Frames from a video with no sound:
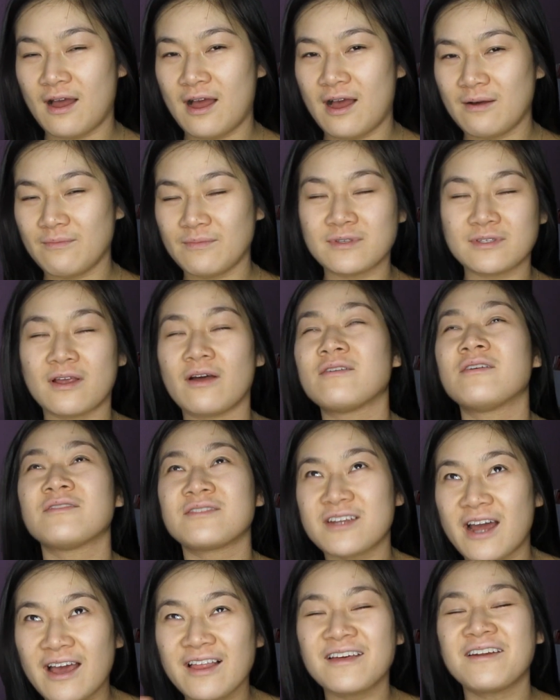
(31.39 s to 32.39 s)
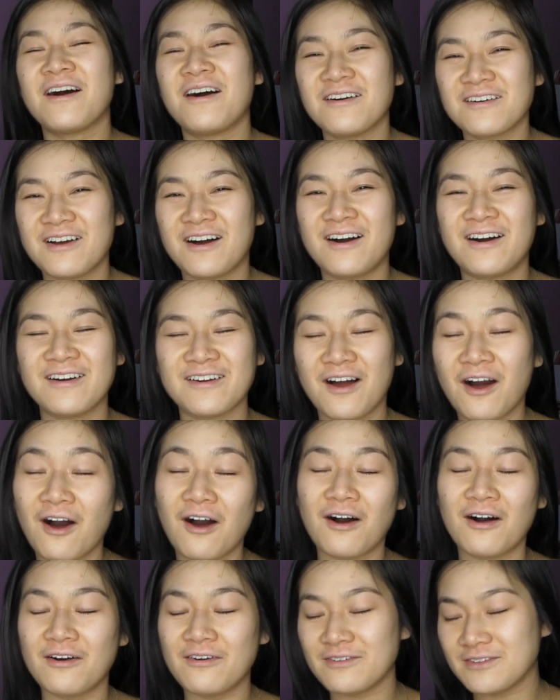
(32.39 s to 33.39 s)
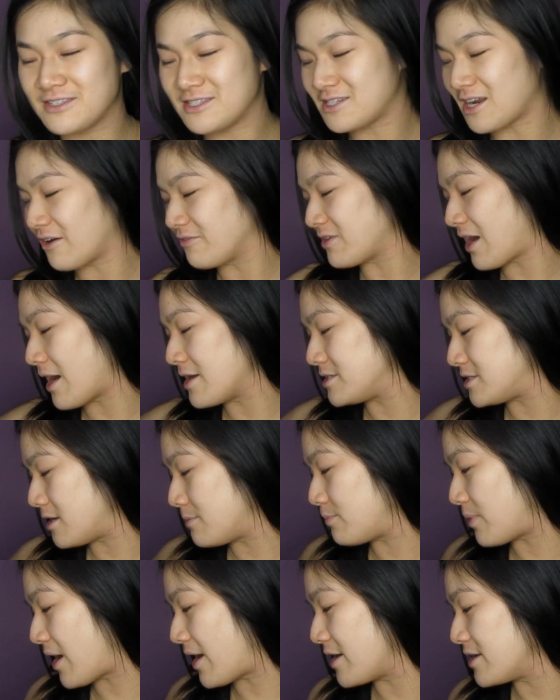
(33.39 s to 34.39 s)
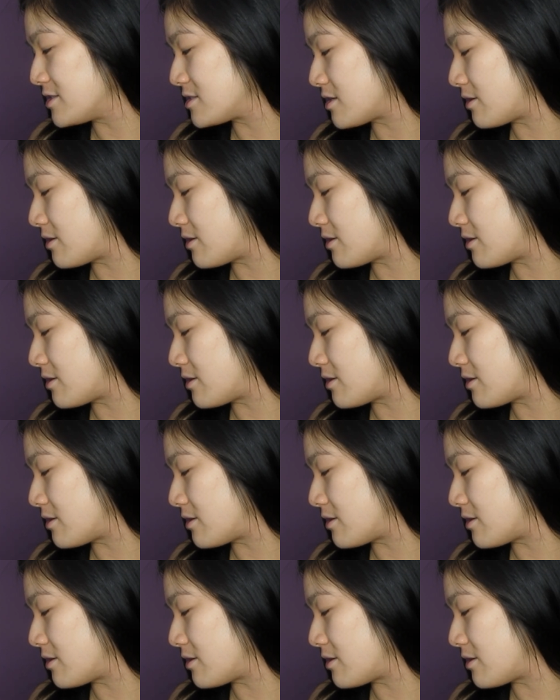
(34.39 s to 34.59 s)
Thailand Hong Kong haul stuff that I did buy.